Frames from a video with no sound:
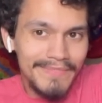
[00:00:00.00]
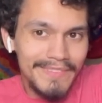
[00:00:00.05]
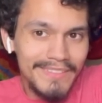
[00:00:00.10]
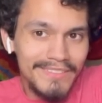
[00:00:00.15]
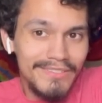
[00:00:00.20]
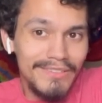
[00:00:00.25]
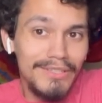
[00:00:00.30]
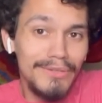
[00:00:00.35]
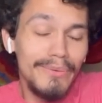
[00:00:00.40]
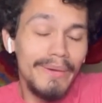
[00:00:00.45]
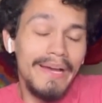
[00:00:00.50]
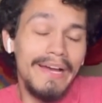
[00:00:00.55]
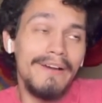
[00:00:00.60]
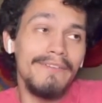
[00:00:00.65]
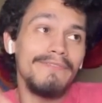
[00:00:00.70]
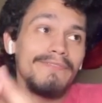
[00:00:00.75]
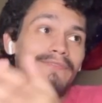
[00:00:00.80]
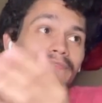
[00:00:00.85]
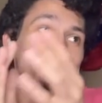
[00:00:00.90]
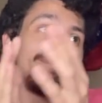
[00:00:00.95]
So you
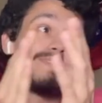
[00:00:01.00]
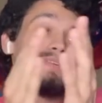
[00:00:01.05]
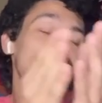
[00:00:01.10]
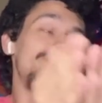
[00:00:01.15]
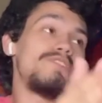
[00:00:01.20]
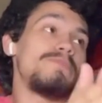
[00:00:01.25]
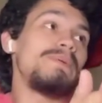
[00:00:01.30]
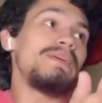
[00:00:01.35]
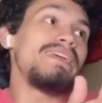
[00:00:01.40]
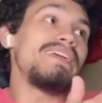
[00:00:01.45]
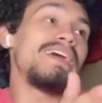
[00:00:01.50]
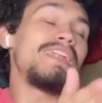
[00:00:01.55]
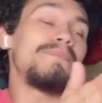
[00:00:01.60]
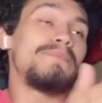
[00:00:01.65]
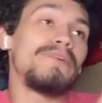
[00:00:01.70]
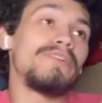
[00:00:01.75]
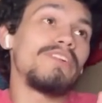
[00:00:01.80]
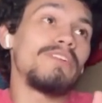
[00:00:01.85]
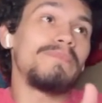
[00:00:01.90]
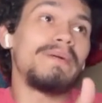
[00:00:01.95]
have UGB getting
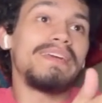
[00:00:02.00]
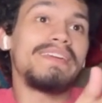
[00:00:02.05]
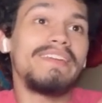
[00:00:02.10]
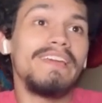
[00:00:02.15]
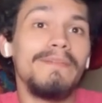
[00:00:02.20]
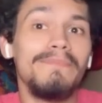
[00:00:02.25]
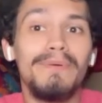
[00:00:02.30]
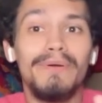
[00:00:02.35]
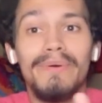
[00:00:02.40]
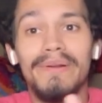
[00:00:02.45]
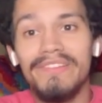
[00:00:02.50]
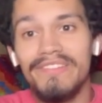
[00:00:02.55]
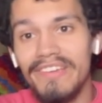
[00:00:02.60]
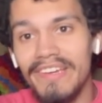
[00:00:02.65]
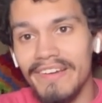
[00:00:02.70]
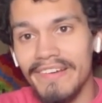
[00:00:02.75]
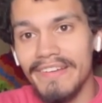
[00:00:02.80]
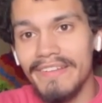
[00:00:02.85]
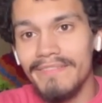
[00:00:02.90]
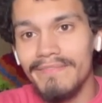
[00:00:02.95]
murdered by Kid Buu and
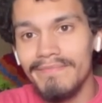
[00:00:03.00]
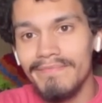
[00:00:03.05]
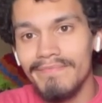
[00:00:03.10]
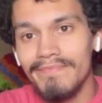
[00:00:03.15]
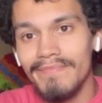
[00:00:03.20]
Jiren,